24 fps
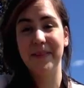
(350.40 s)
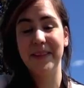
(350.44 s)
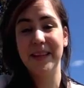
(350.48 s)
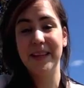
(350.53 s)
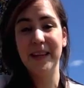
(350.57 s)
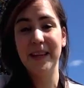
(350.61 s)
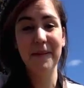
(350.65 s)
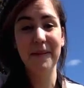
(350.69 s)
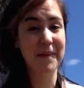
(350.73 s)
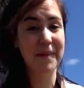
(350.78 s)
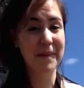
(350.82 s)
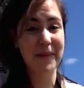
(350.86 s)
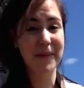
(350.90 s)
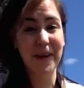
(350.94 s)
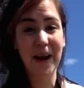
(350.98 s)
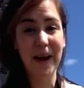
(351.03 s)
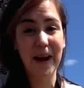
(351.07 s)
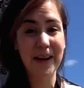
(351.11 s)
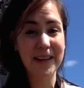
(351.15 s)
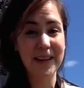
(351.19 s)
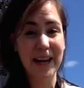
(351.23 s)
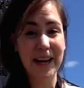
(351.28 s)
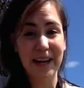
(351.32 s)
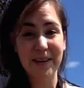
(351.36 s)
you
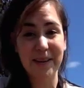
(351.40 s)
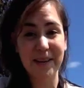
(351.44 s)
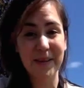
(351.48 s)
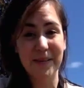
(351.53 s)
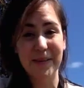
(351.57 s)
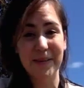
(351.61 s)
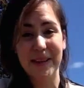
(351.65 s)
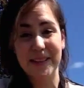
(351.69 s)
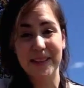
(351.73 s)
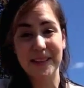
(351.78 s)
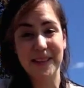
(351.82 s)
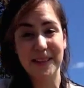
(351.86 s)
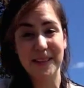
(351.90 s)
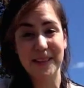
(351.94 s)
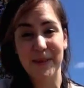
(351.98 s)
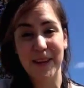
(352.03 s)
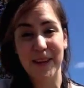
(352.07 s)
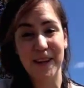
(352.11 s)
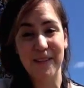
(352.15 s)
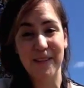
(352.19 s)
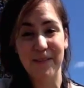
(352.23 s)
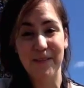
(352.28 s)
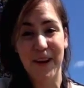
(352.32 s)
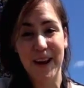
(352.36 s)
contact me, message me
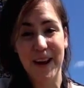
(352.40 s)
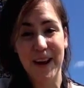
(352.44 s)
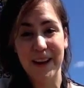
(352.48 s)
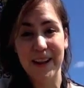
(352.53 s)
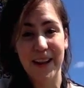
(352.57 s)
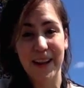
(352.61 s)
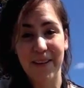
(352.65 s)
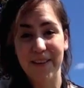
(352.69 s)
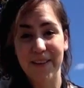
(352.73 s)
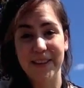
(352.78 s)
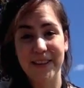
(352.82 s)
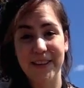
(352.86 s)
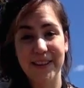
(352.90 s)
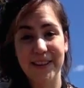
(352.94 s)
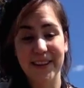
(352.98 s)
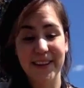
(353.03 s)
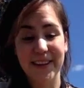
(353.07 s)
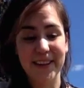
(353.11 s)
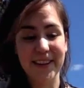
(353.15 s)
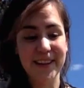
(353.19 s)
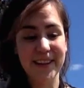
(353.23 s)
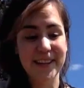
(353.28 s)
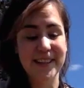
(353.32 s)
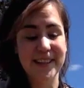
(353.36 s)
on Haida Language
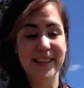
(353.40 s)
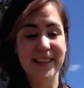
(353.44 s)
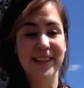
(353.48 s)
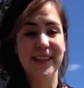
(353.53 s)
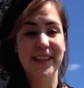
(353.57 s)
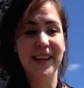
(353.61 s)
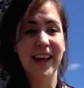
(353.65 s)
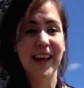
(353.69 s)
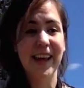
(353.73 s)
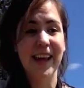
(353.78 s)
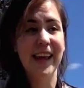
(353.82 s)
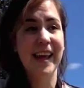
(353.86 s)
Learners, and